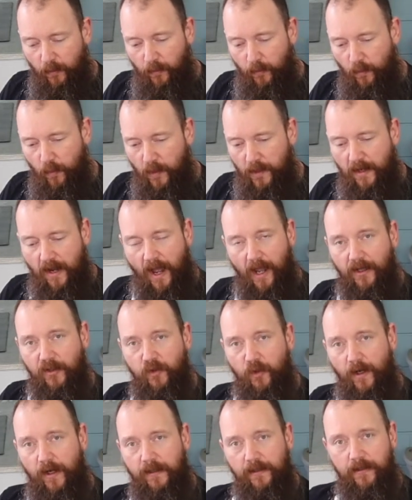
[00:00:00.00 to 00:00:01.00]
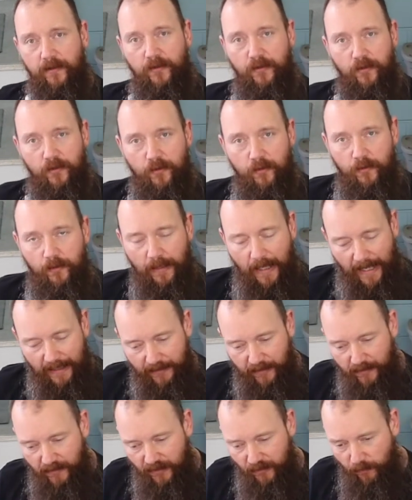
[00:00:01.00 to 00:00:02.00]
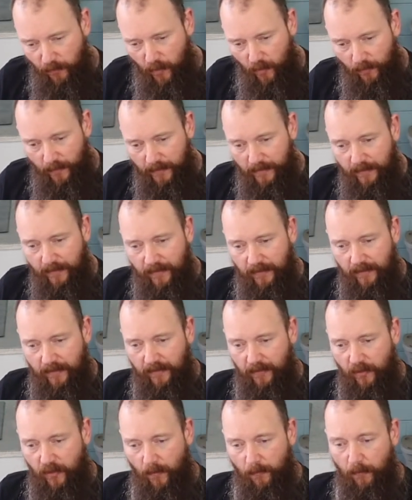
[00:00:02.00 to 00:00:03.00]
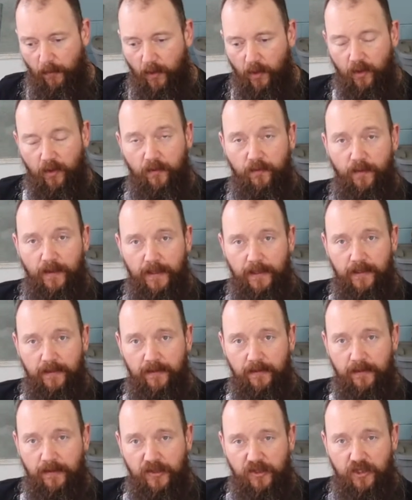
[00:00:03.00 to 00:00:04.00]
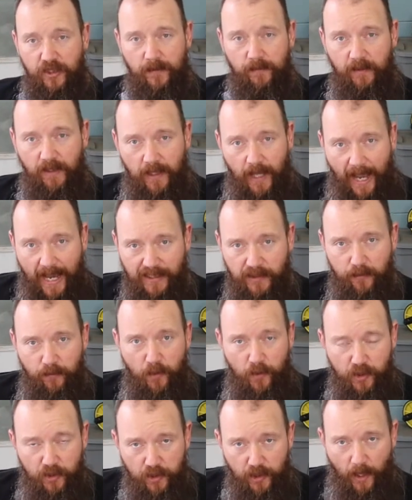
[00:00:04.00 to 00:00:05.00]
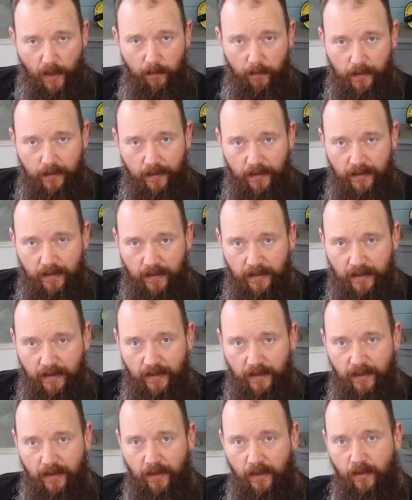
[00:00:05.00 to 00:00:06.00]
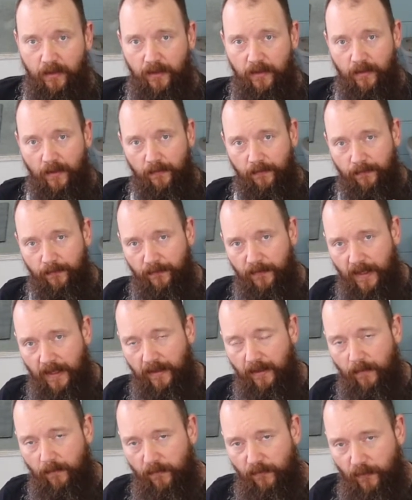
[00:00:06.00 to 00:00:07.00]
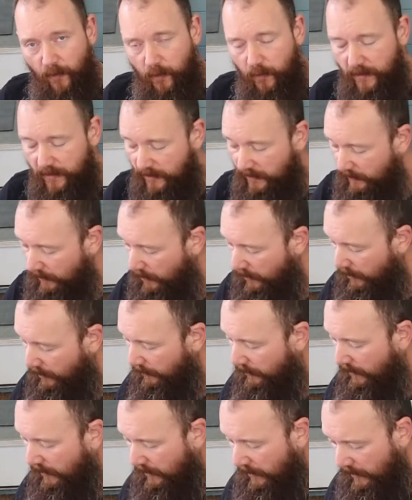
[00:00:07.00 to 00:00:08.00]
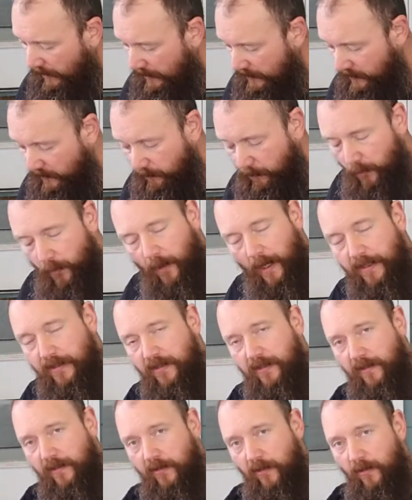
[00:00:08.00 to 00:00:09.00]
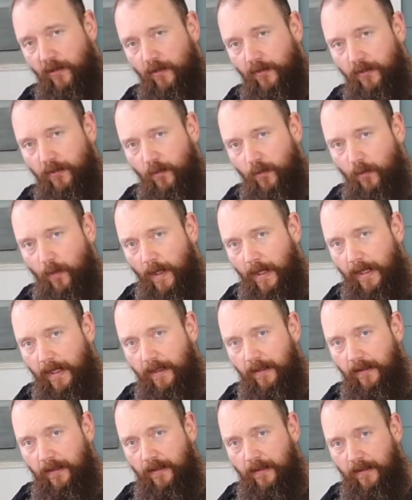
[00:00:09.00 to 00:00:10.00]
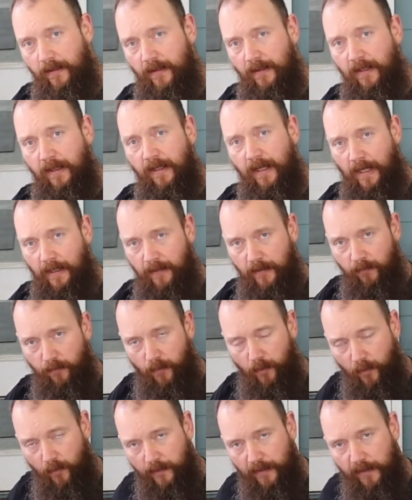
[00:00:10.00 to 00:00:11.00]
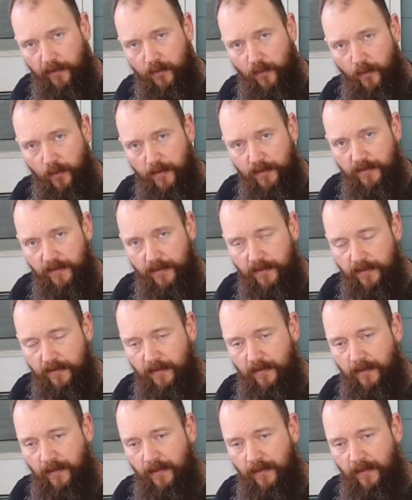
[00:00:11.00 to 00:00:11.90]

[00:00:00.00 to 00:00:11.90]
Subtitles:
We're not trying to do, at this moment, the perfect gym class push-up. The thing I'm focusing on is the pressing the earth away and then pulling it towards us.